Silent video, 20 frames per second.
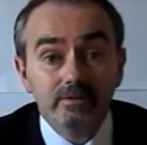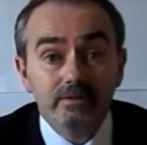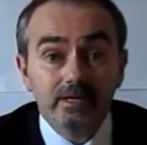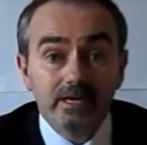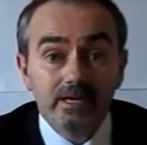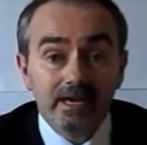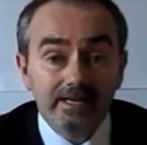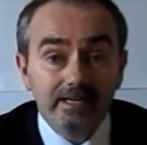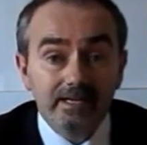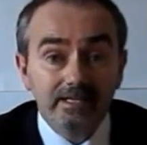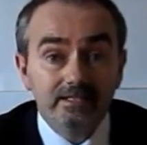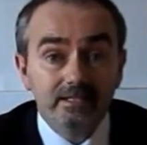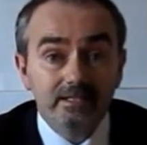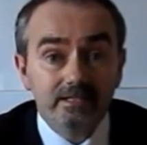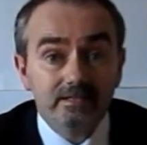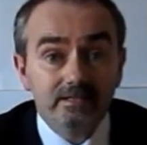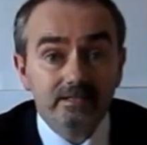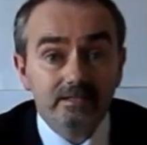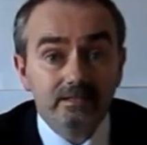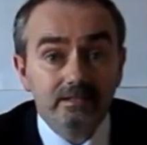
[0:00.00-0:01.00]
The
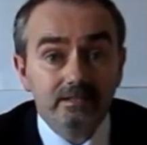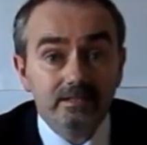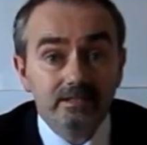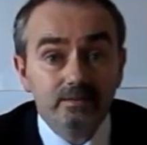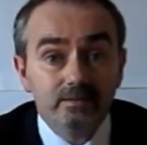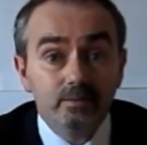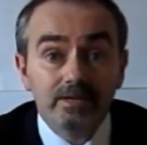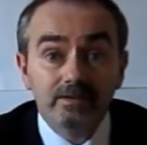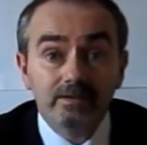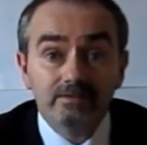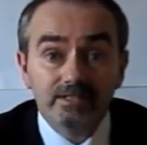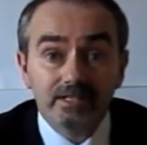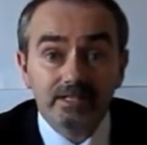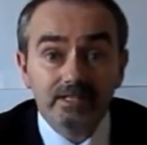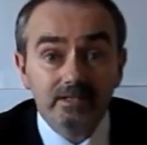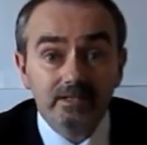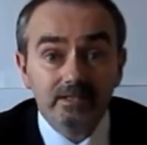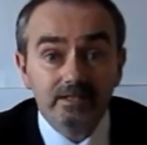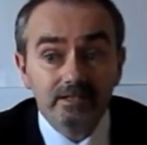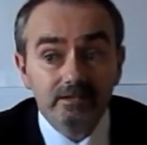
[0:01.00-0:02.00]
NHS is way of
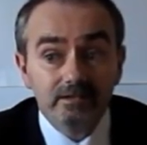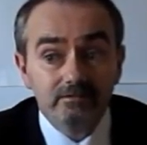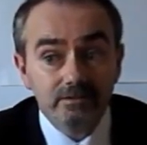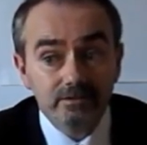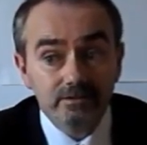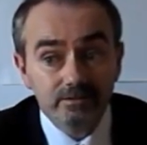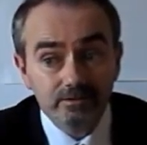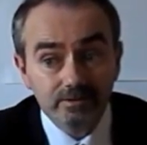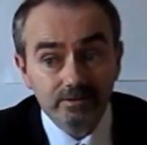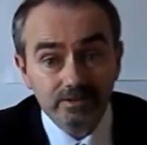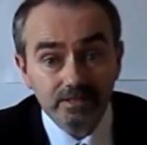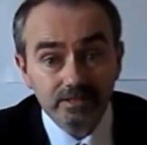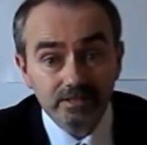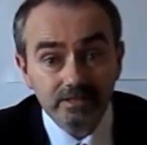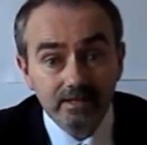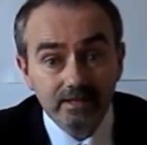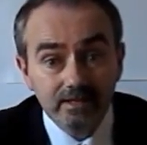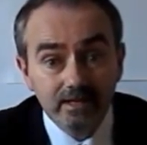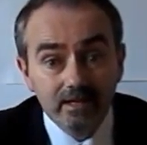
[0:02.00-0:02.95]
scheduling its resources.